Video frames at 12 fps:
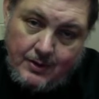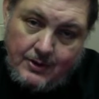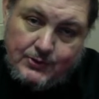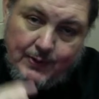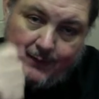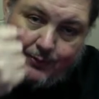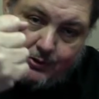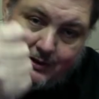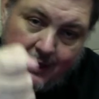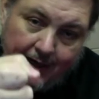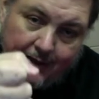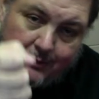So we have the
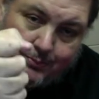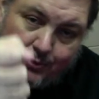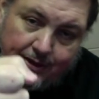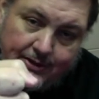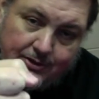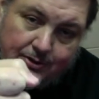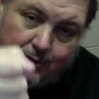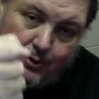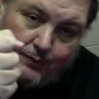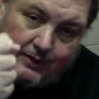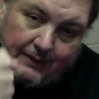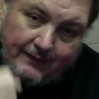retired priests
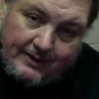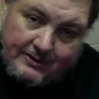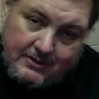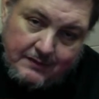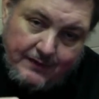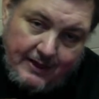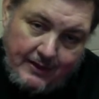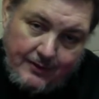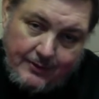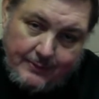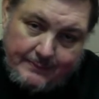who've given us the faith.